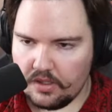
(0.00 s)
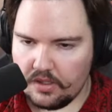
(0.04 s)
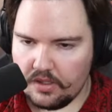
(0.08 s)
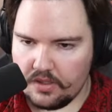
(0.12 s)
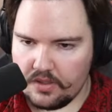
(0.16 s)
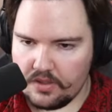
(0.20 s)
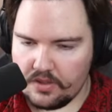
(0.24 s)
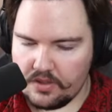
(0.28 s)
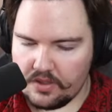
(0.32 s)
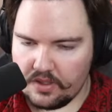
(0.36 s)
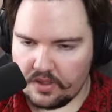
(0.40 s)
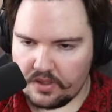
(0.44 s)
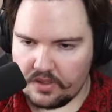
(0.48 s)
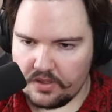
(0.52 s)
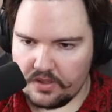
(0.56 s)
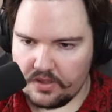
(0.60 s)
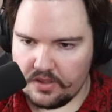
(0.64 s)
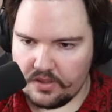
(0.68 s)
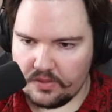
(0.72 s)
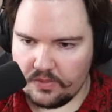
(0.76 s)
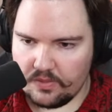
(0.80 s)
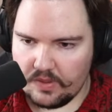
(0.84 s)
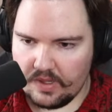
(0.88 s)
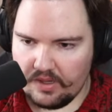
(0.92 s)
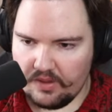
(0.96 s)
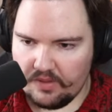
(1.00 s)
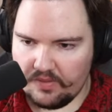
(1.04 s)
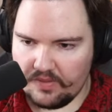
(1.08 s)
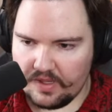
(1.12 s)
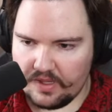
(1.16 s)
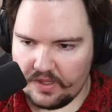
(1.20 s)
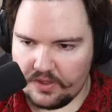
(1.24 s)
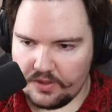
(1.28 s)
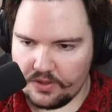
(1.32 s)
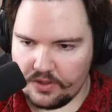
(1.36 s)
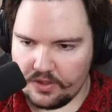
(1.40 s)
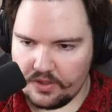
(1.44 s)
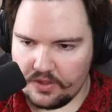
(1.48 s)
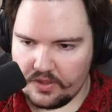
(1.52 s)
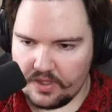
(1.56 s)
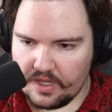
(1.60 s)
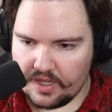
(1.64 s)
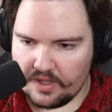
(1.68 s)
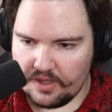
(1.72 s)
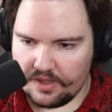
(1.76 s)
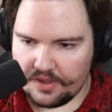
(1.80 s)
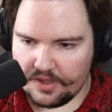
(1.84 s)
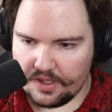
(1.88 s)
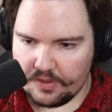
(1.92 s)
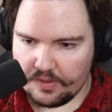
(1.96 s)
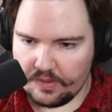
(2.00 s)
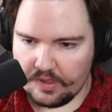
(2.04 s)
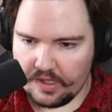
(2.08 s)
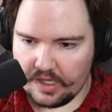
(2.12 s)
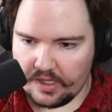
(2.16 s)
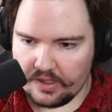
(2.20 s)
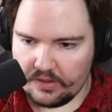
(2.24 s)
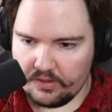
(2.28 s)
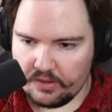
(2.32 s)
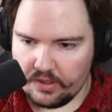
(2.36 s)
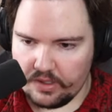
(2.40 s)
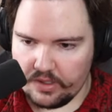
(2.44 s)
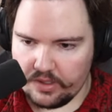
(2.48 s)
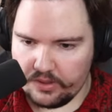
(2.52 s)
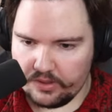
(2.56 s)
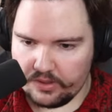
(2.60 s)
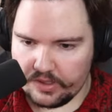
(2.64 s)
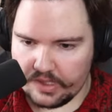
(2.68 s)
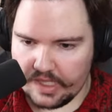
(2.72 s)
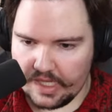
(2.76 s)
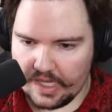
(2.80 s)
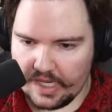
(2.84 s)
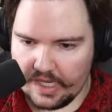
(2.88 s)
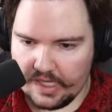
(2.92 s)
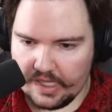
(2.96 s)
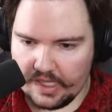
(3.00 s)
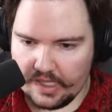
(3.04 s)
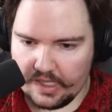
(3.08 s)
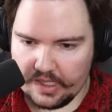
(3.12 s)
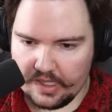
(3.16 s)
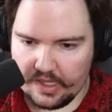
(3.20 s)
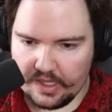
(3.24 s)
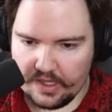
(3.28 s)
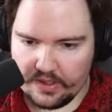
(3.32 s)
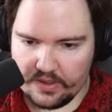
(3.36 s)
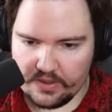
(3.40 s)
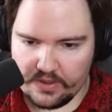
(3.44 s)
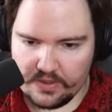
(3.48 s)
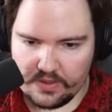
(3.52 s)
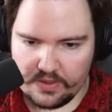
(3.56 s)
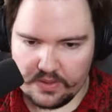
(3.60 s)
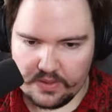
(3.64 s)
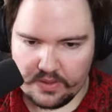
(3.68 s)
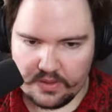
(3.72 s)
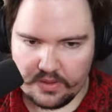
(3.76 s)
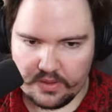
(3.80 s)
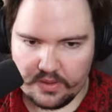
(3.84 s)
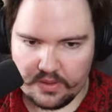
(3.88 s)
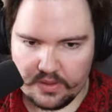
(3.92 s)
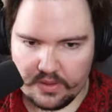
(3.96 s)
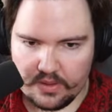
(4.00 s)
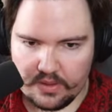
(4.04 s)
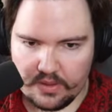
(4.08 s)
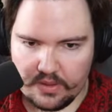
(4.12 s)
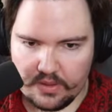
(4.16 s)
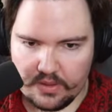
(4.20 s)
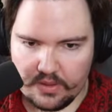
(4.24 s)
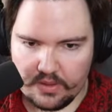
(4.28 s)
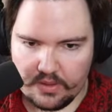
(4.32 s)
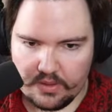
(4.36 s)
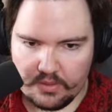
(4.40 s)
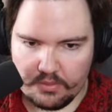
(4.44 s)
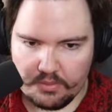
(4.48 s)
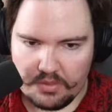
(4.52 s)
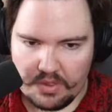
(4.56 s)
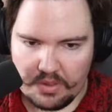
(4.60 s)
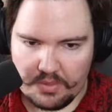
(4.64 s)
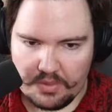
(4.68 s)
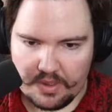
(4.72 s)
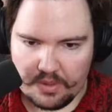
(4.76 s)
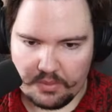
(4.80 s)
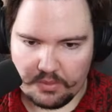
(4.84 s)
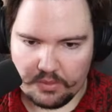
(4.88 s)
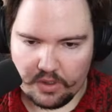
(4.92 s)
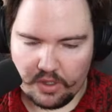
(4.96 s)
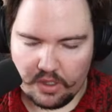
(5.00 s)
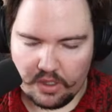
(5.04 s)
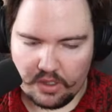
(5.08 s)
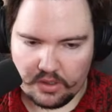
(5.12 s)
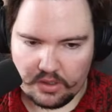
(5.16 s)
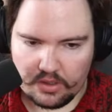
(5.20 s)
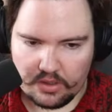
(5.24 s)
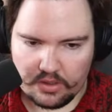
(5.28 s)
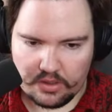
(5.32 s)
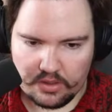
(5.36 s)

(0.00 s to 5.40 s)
6 to 12 inches? I thought they were like little tiny guys. Maybe I'm wrong.